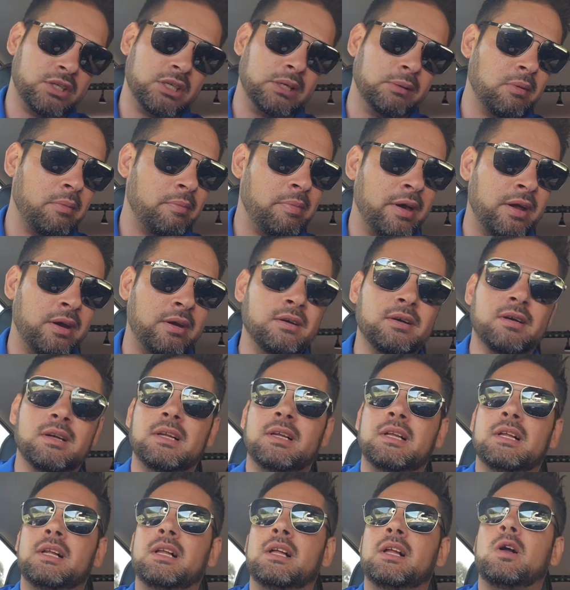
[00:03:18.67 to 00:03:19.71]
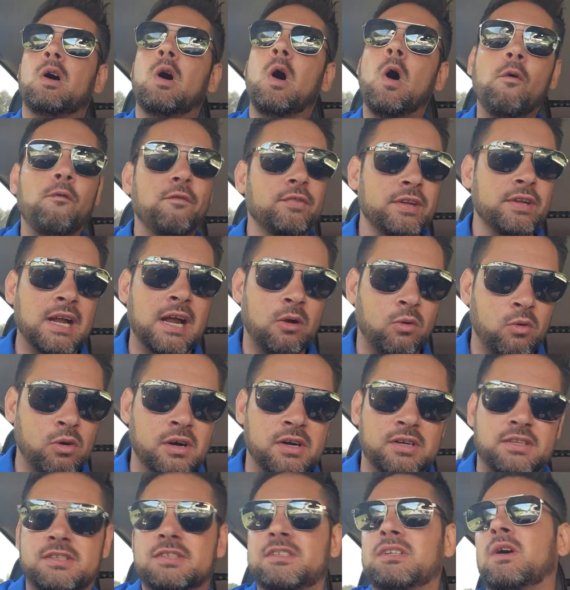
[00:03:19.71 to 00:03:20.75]
Could be better. Hopefully not
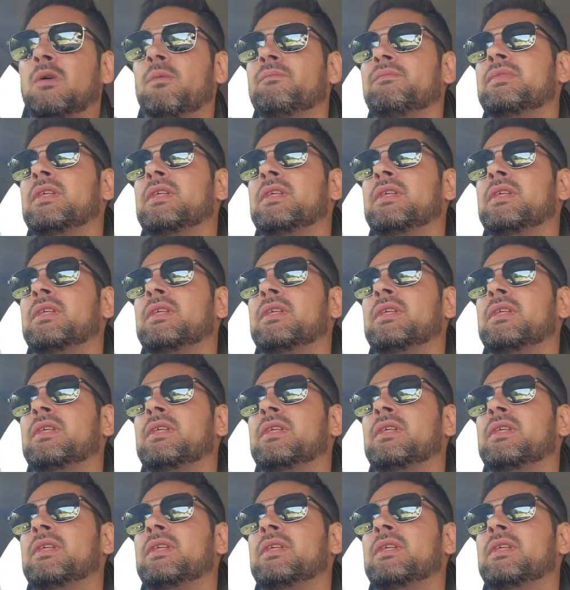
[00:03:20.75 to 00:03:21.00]
worse. So